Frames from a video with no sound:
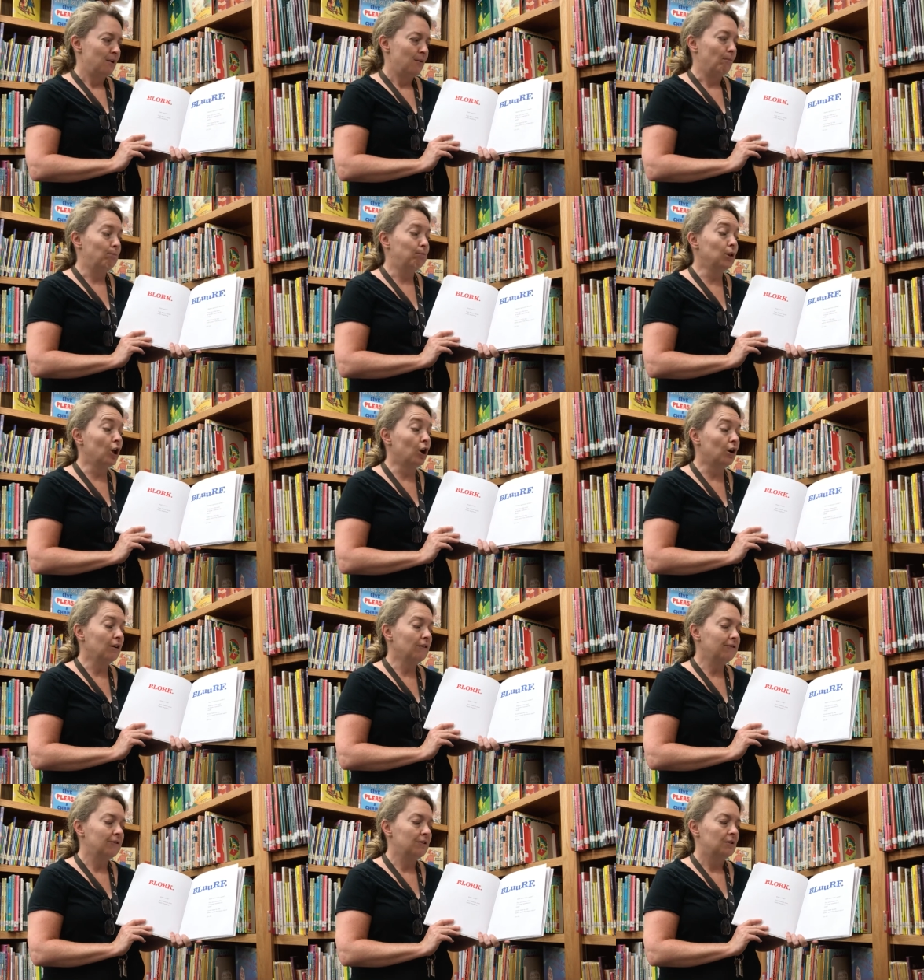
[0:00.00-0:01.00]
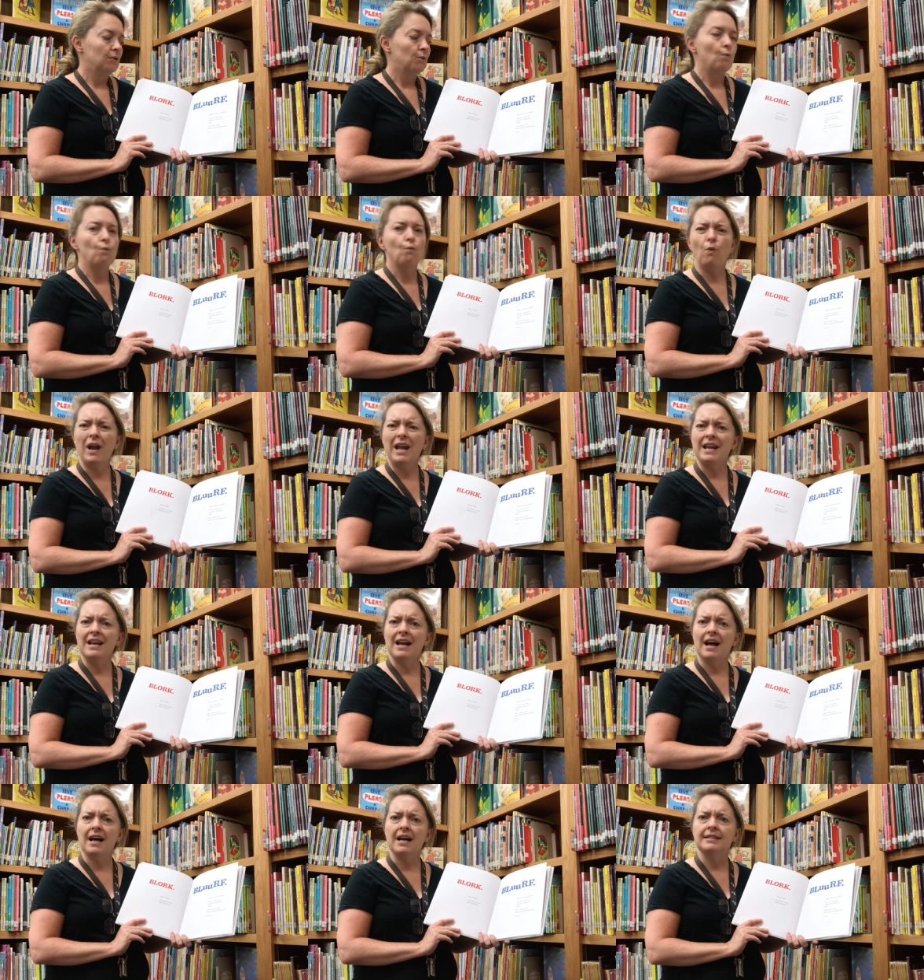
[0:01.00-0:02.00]
Blurf! Wait
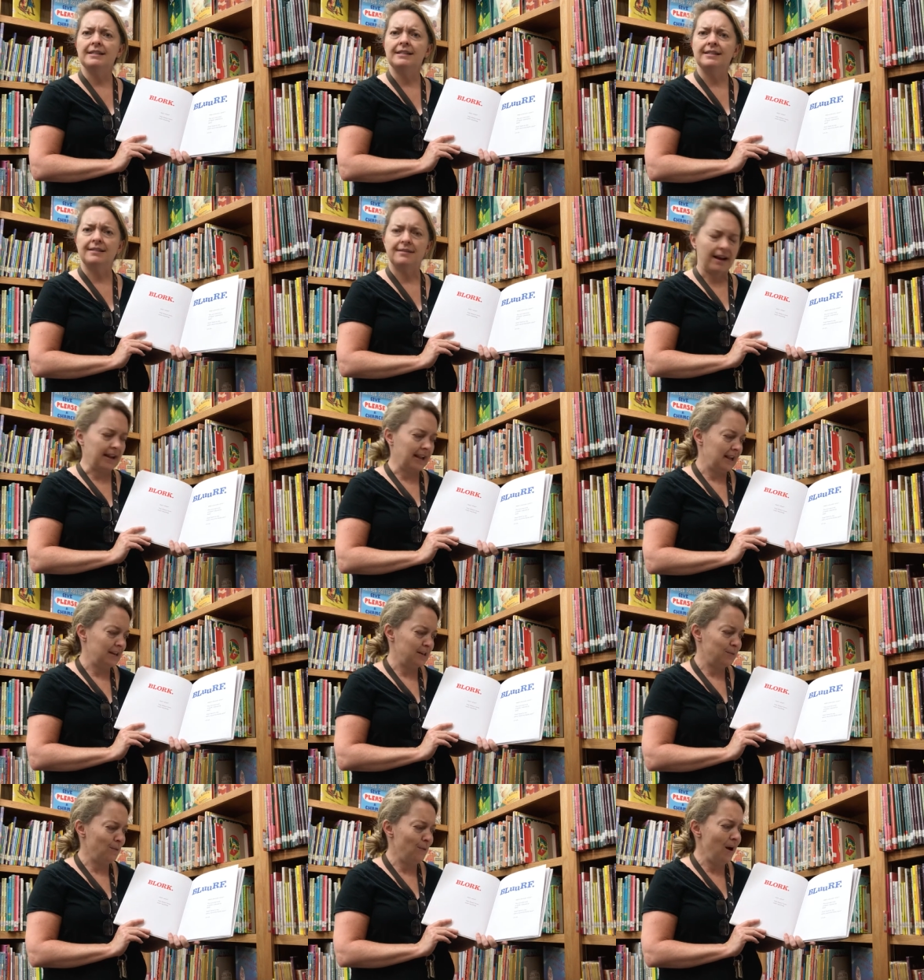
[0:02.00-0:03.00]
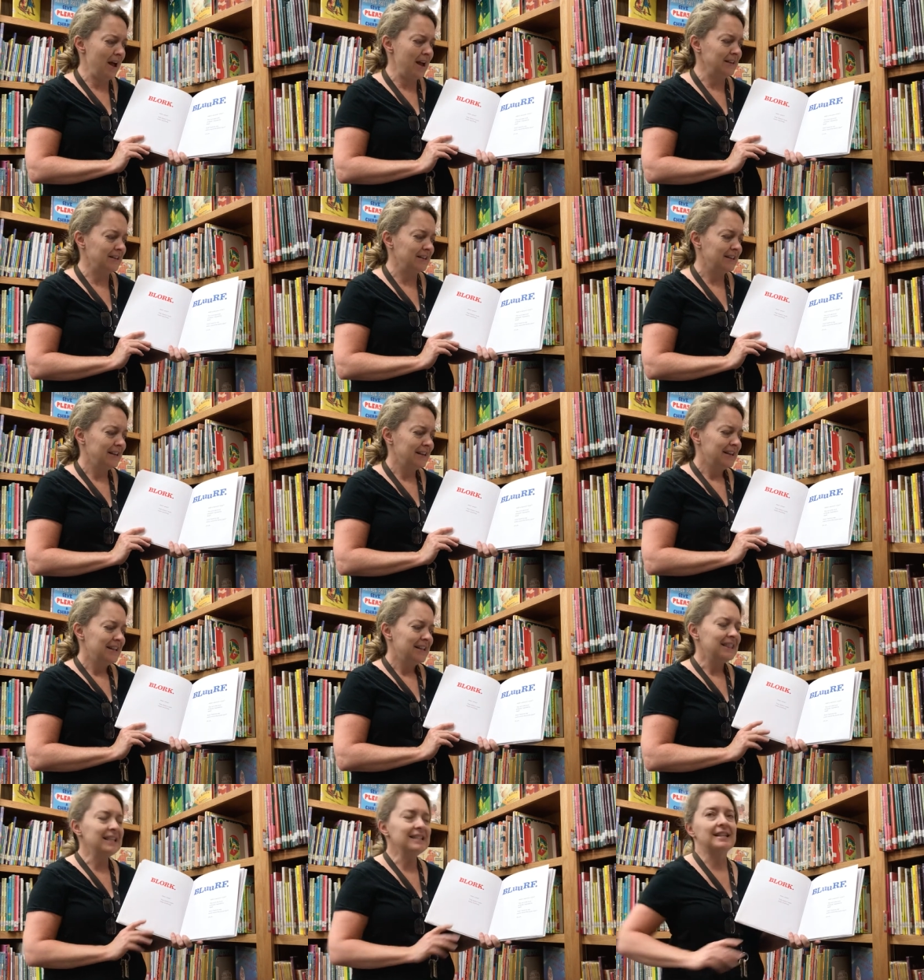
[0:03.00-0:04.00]
a second! What?
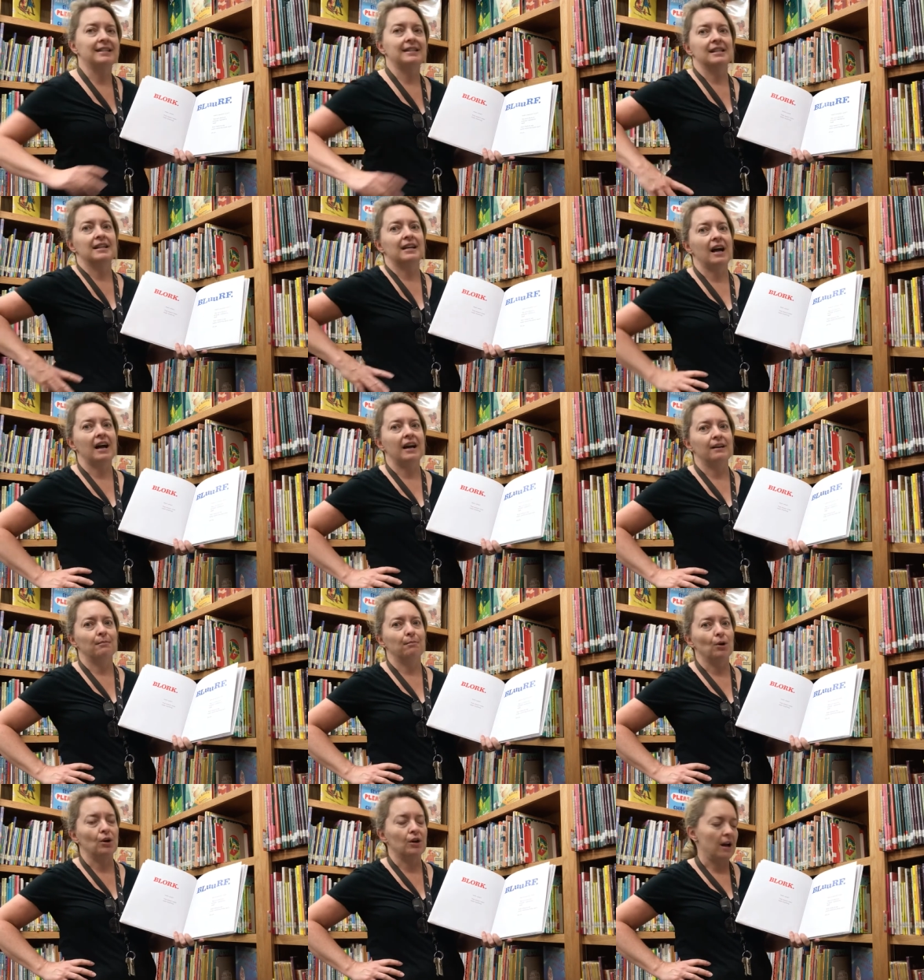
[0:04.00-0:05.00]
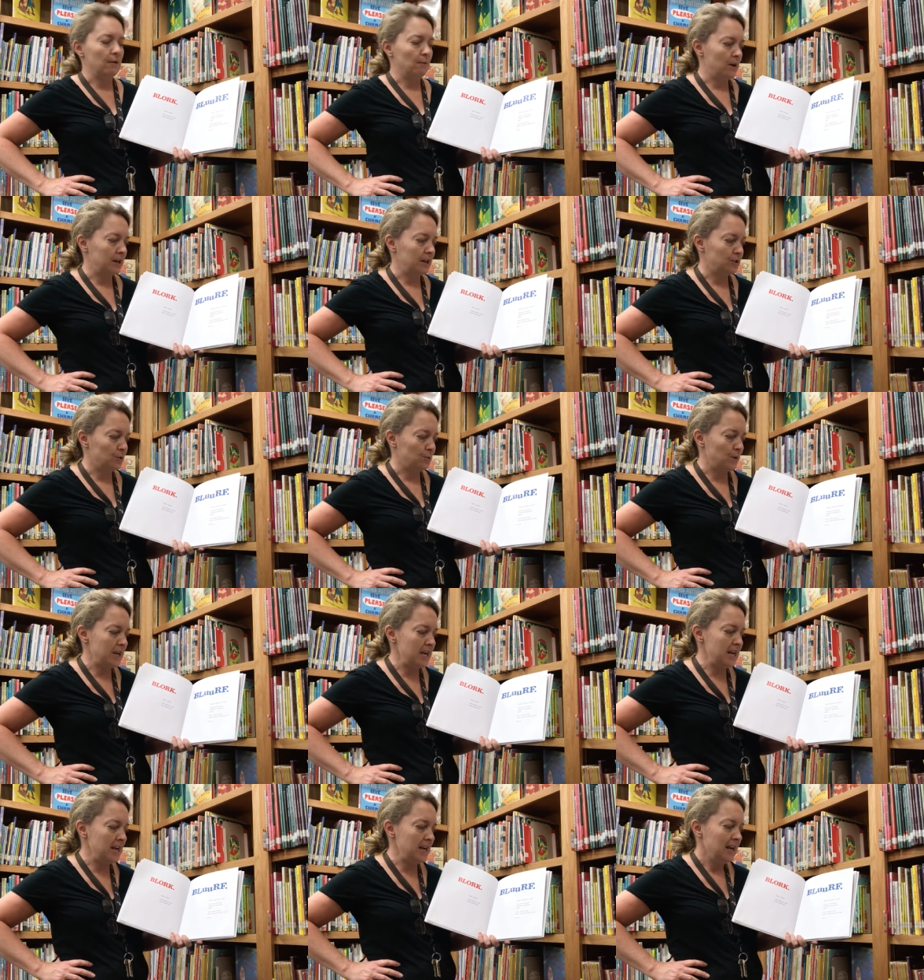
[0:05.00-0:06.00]
This isn't the kind of book I wanted to
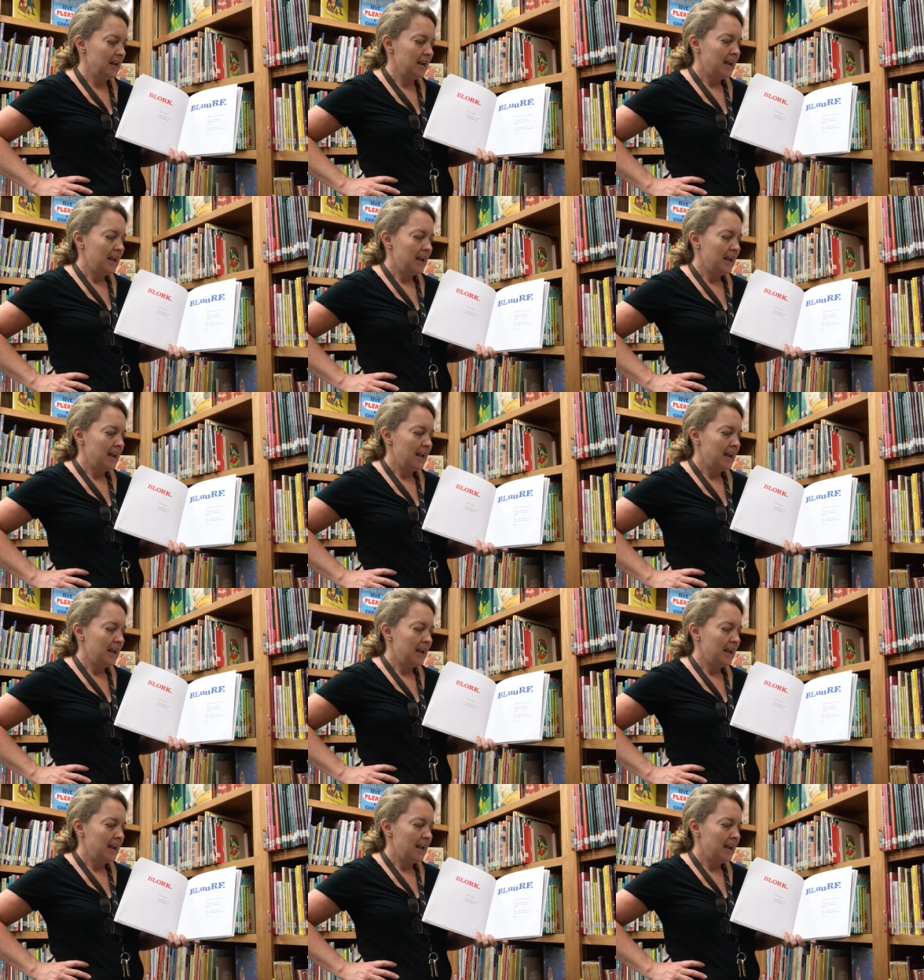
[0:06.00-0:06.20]
read.